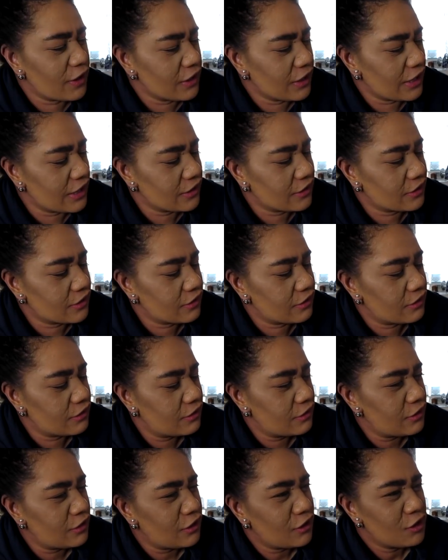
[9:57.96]
felt like
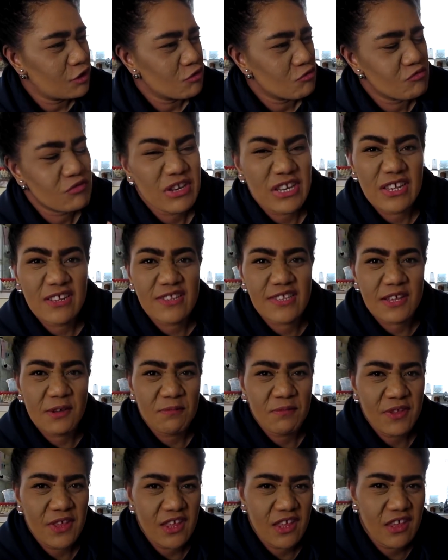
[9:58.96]
reading
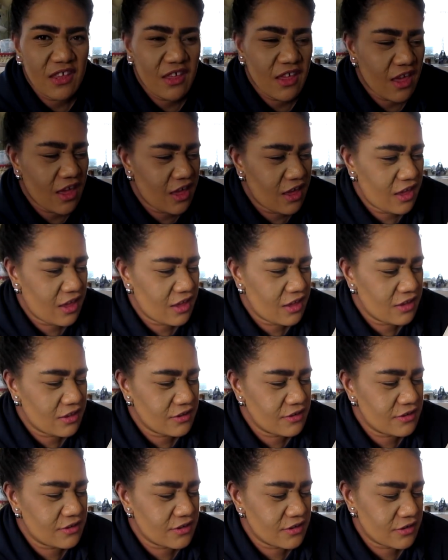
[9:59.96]
something,
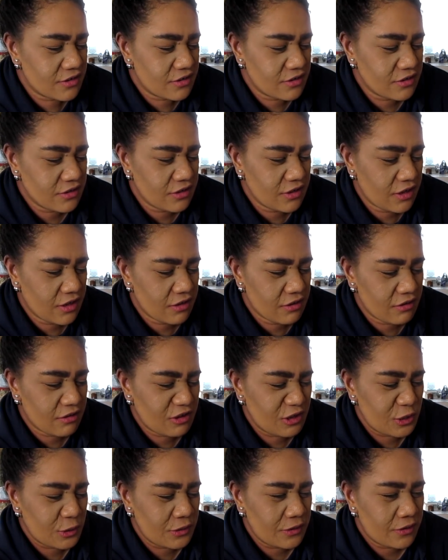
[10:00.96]
and yeah,